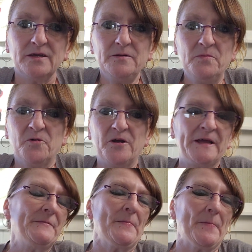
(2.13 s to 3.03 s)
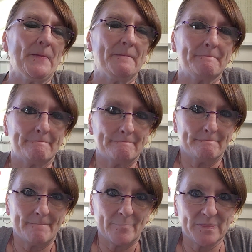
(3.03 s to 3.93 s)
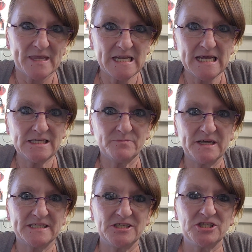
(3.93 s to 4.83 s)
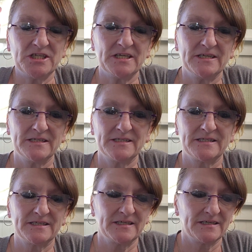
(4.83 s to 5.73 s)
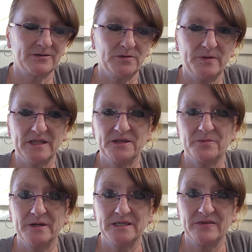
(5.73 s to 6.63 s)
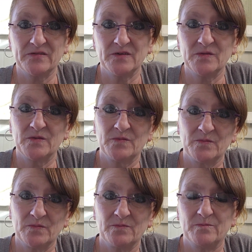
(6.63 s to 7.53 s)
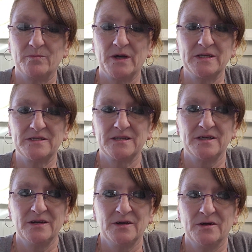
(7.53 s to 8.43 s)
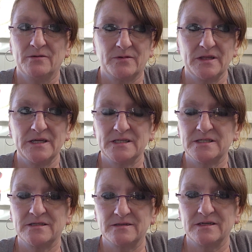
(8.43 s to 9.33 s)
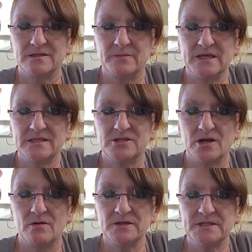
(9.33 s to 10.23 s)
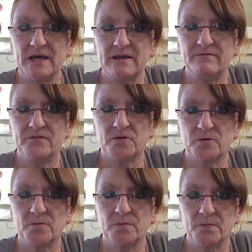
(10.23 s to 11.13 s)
Good morning. Today's message is going to be a little bit different, but really it's a message all the same for